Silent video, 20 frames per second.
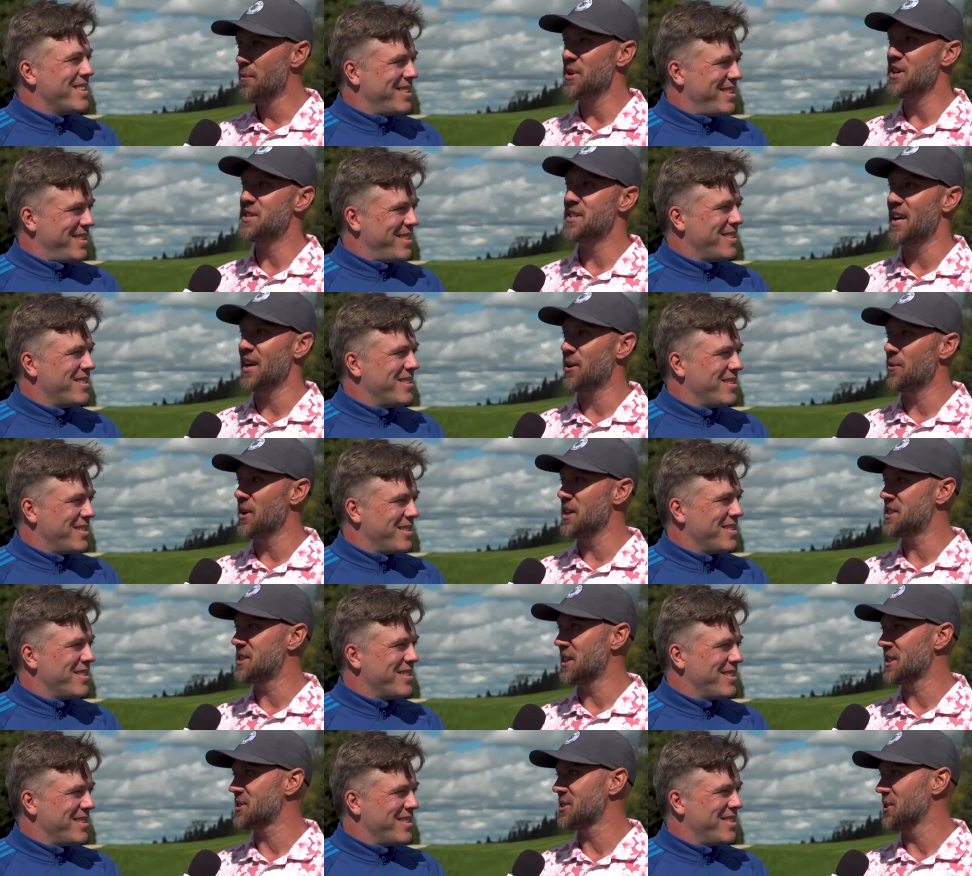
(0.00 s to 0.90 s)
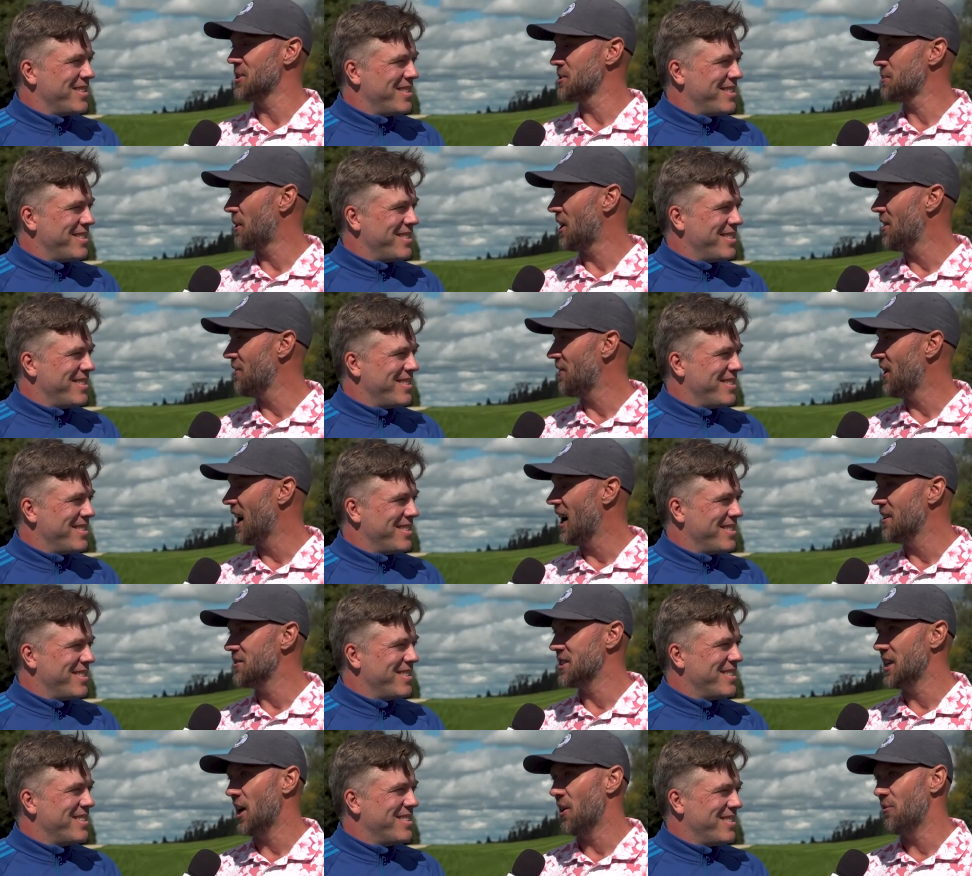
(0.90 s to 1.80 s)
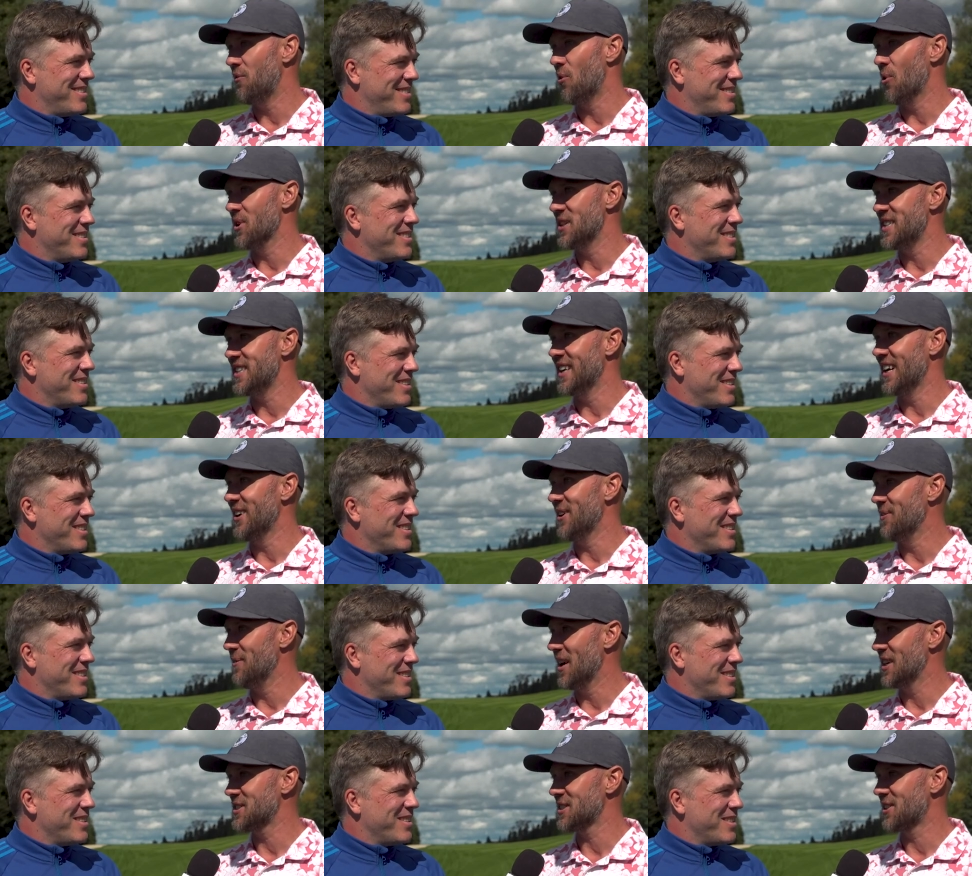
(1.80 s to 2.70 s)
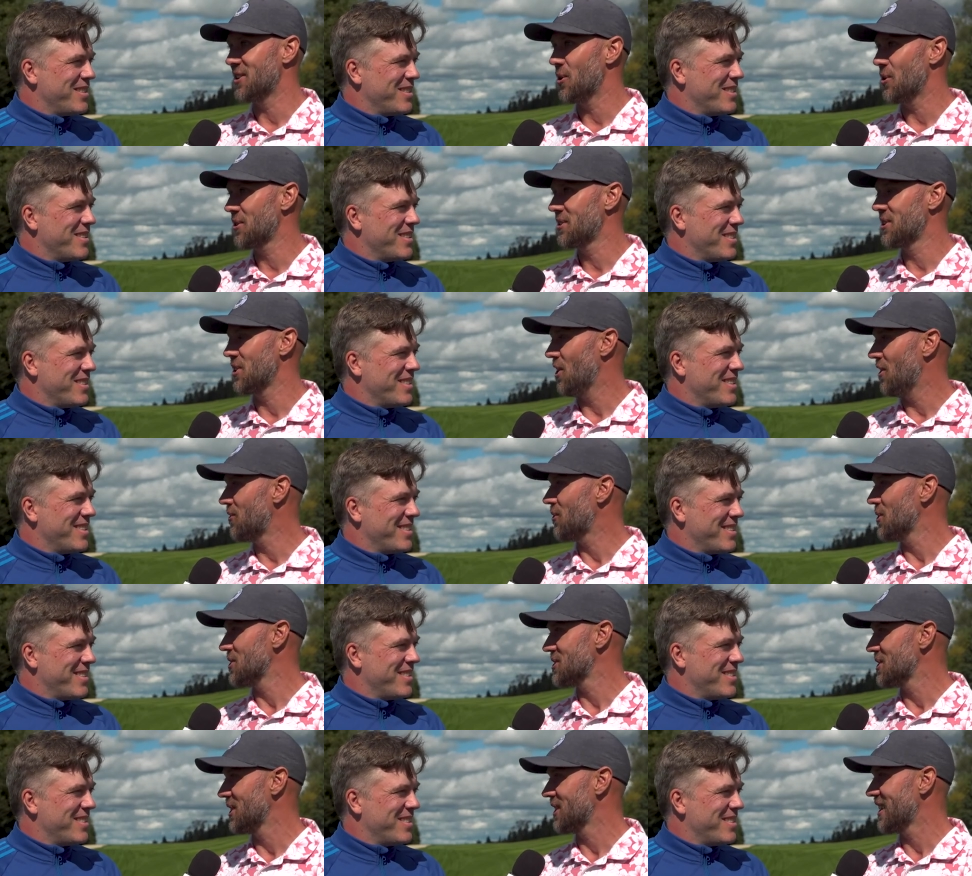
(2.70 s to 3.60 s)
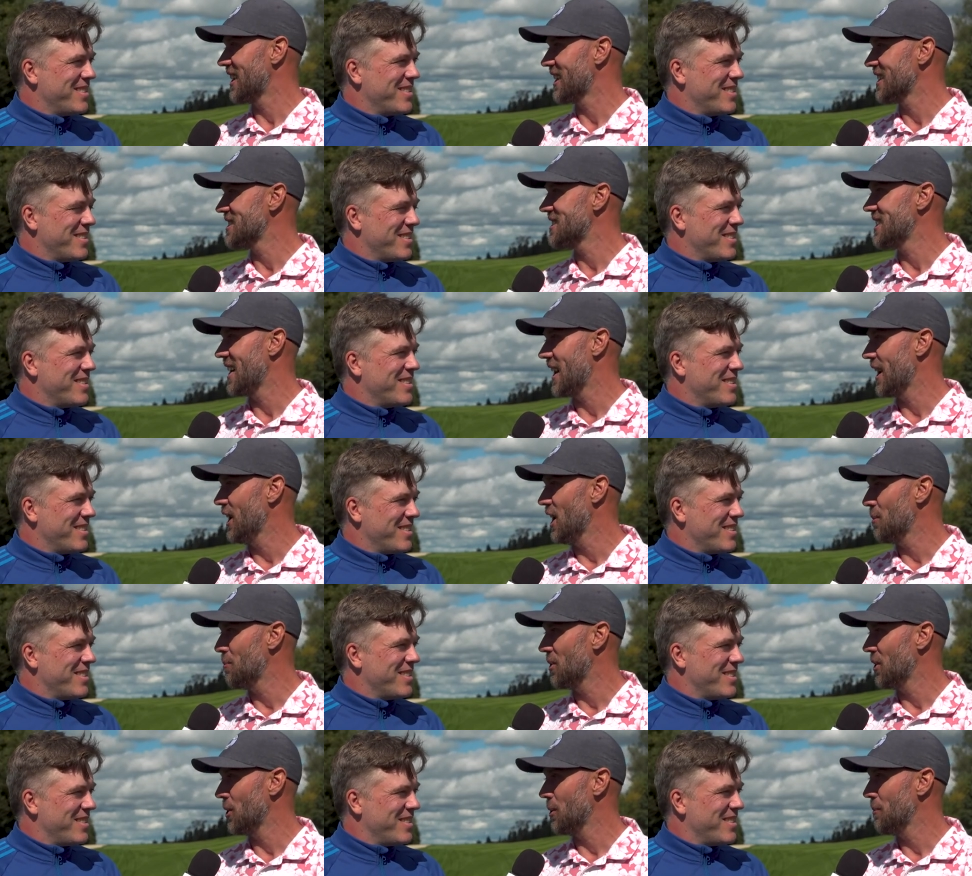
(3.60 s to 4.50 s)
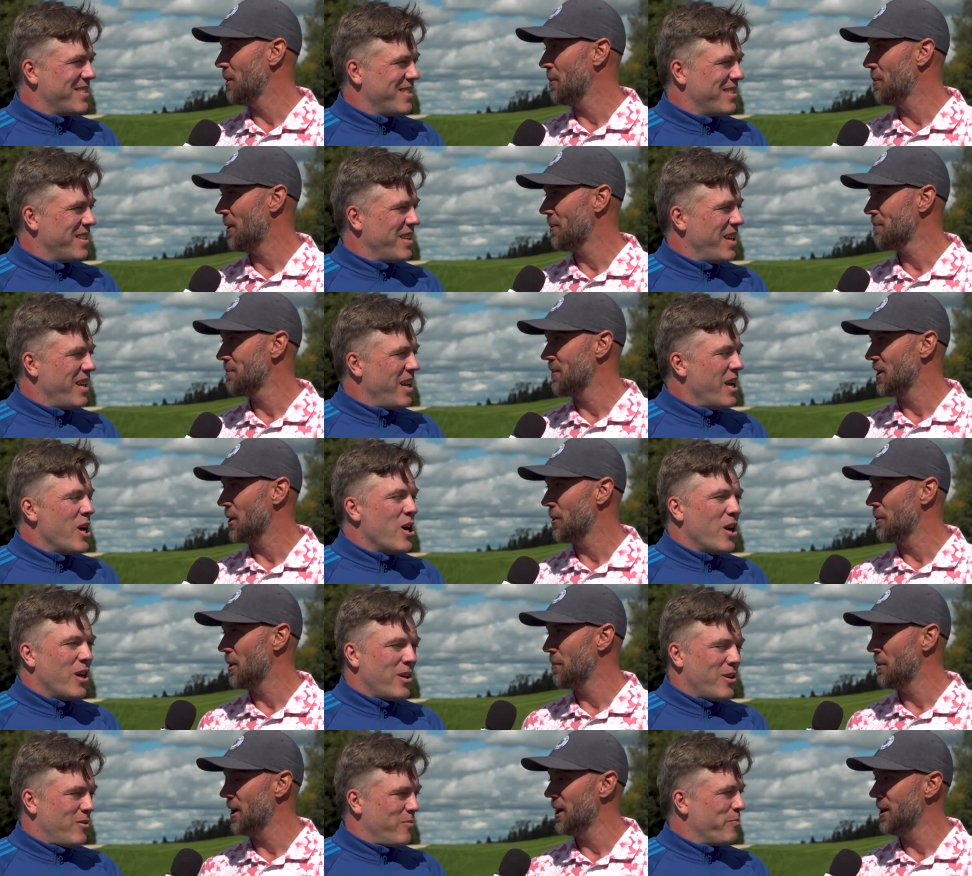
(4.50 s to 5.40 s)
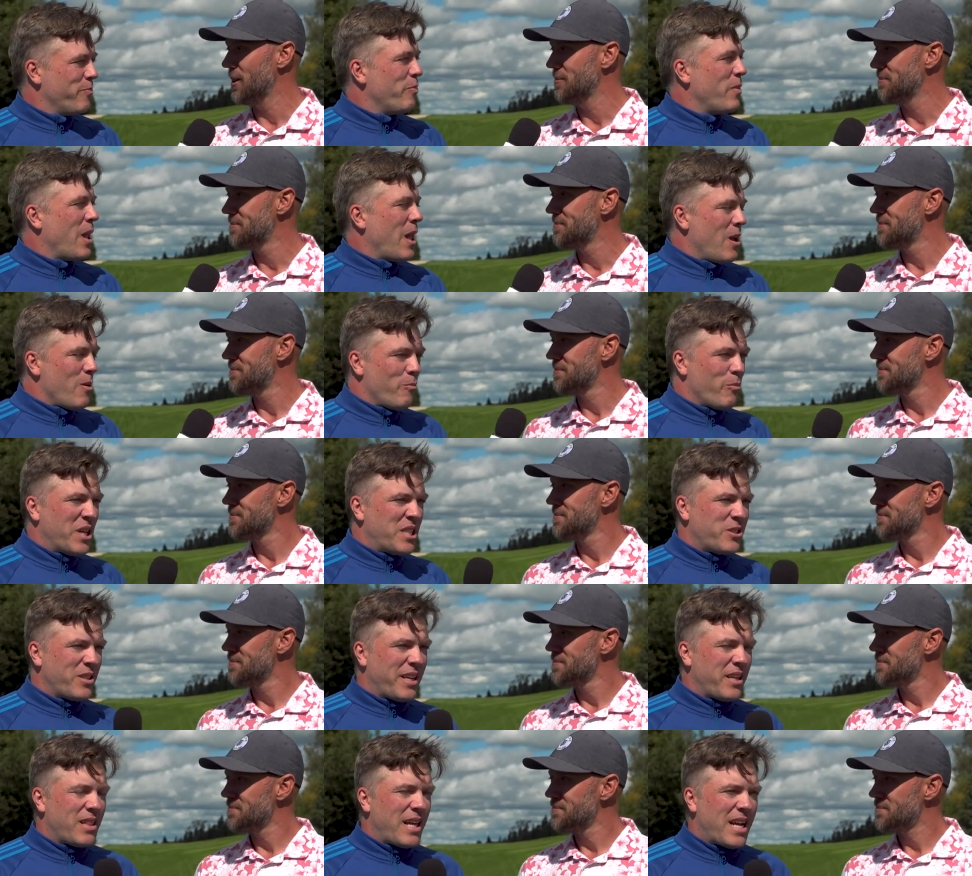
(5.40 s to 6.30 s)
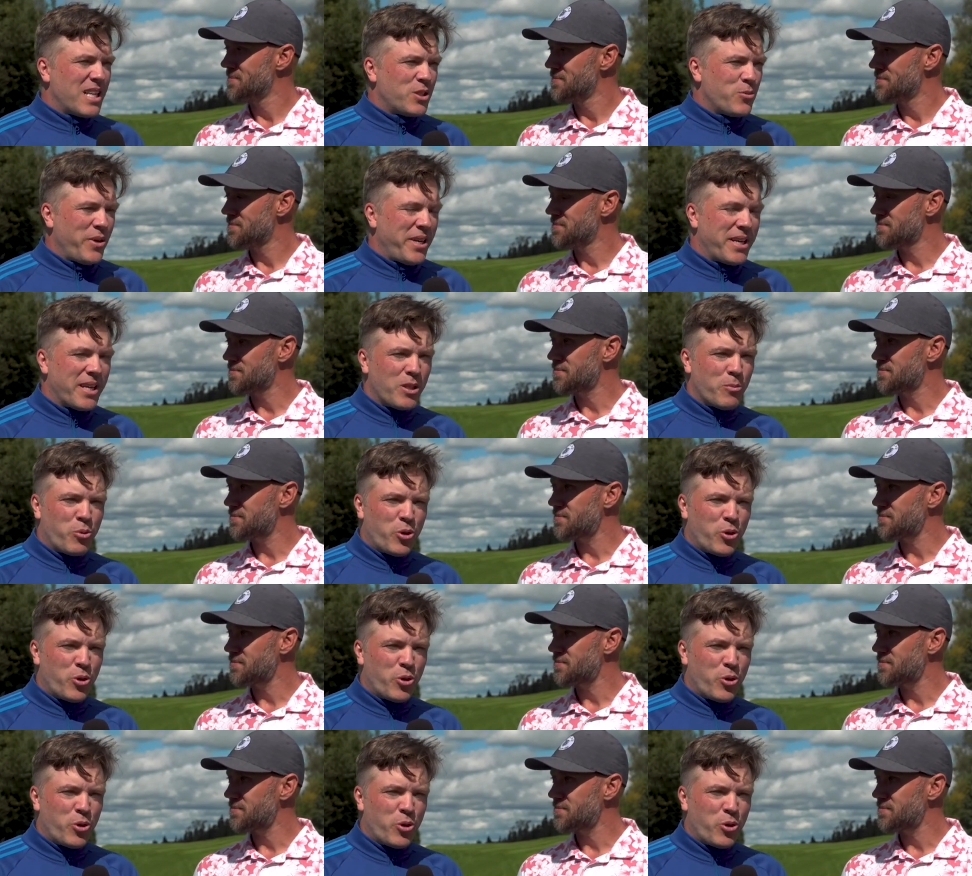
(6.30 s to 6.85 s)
Speaker 1: But you take away six of those par fives, and now 14 under makes the golf course look like it's standing up a little bit, a little bit better.
Speaker 2: Much like last week at the